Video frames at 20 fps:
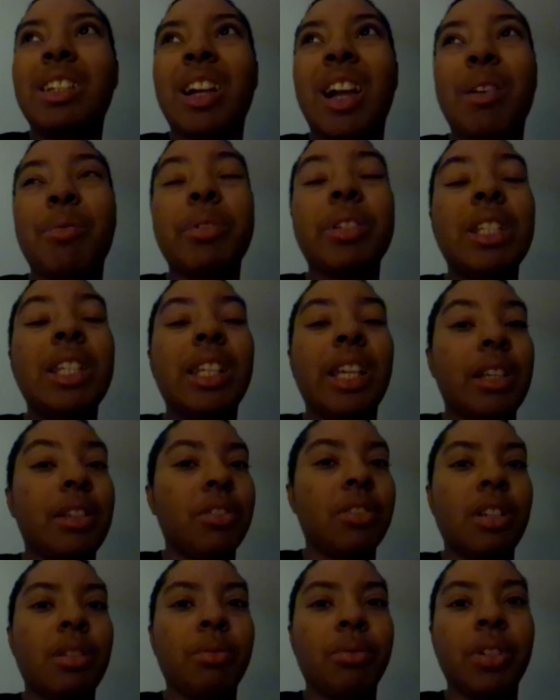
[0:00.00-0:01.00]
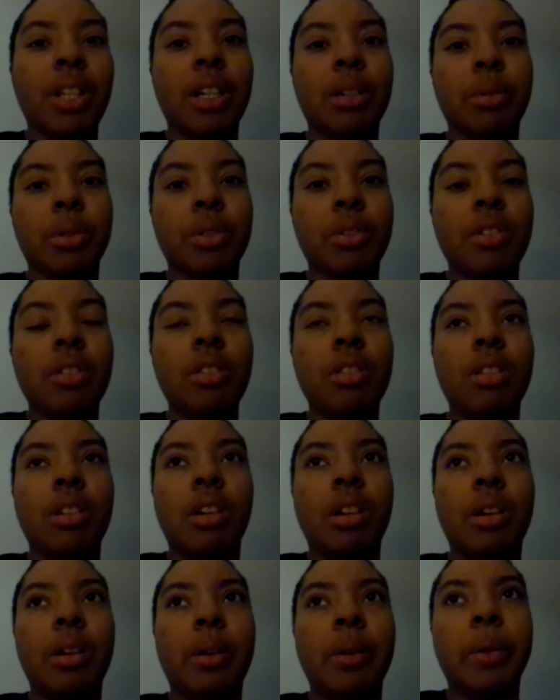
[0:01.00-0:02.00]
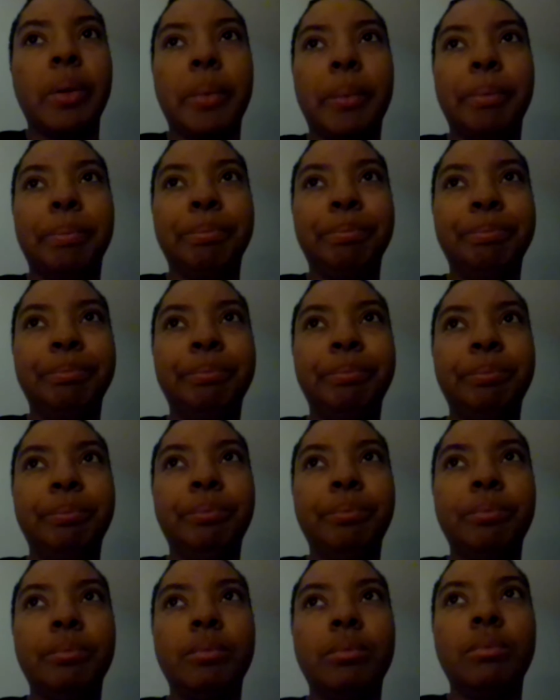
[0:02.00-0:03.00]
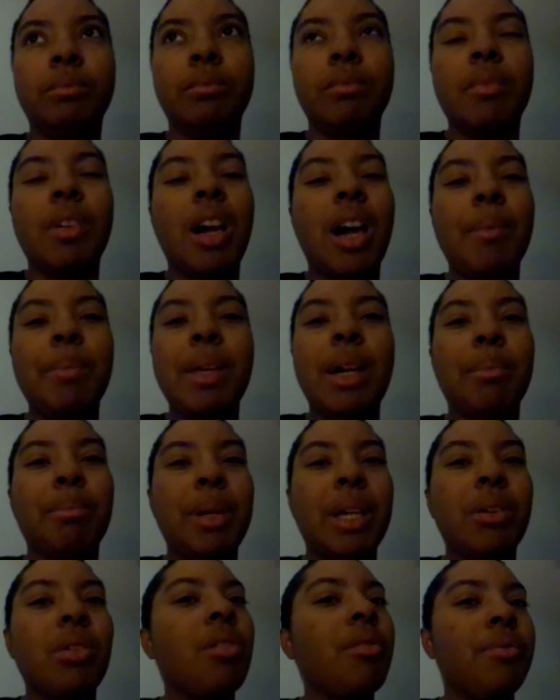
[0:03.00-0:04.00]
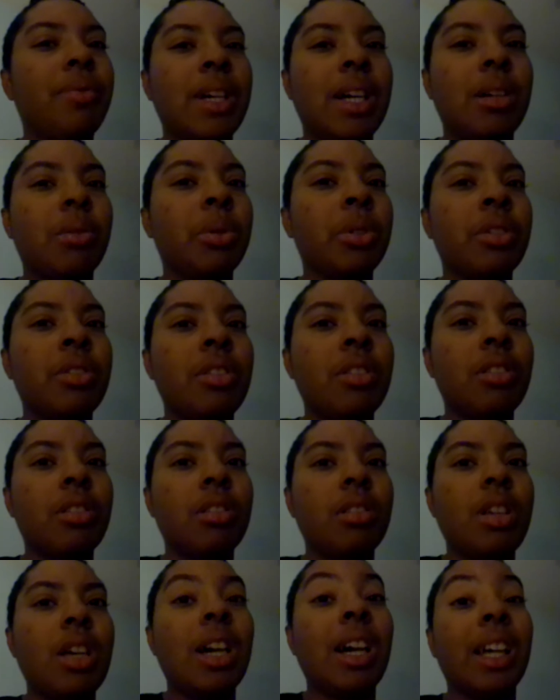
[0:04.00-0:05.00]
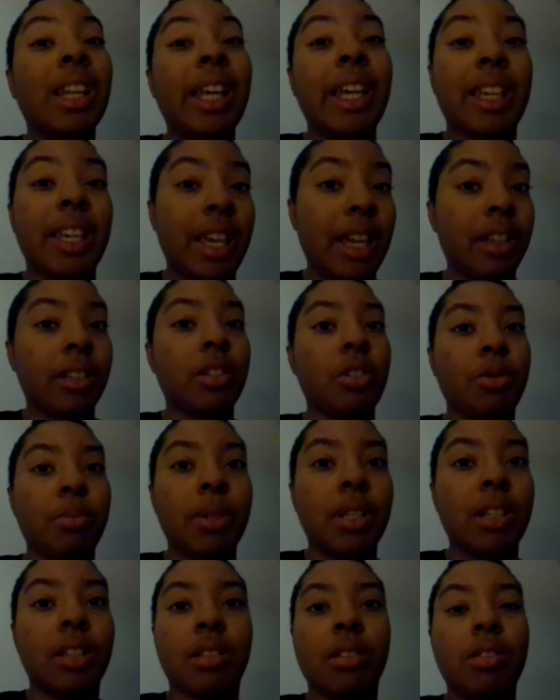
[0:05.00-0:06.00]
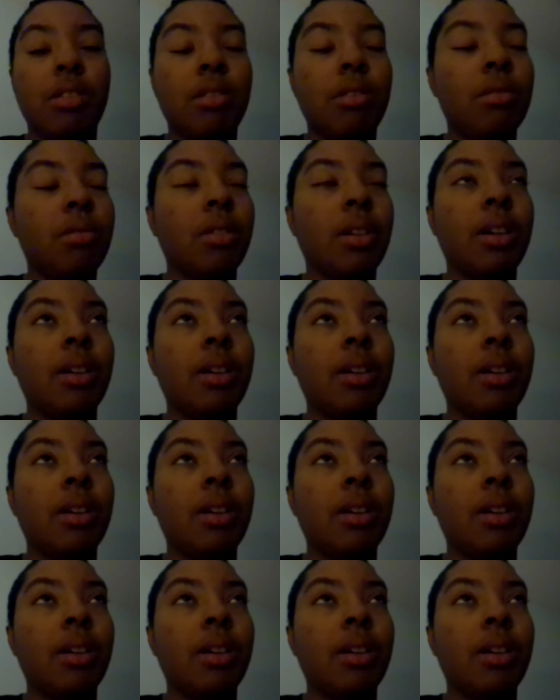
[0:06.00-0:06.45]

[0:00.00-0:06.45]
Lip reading: I really like sunflowers. I'm not big on flowers. I like cactus plants.